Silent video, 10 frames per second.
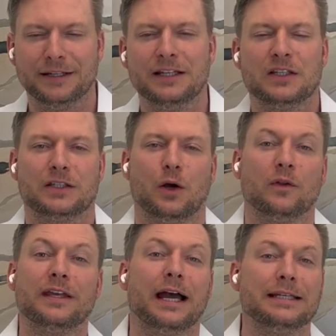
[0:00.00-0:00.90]
So
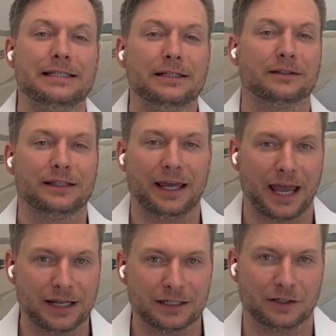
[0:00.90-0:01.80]
the ideal
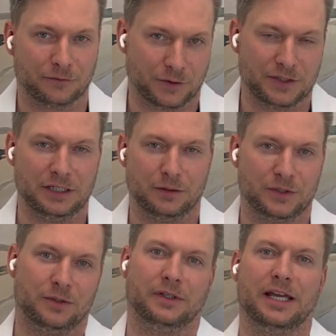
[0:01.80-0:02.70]
candidate for a
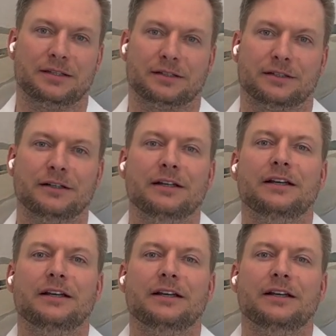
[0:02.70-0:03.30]
CO2 laser